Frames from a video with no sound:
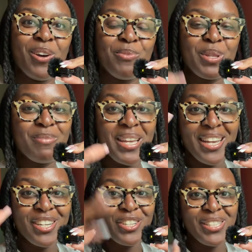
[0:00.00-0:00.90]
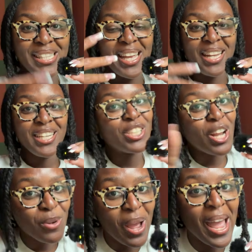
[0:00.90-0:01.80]
with me and understanding, because
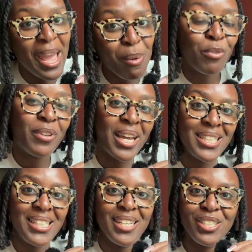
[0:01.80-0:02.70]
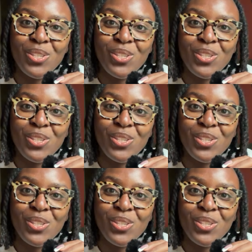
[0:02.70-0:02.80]
y'all know I am a flight attendant,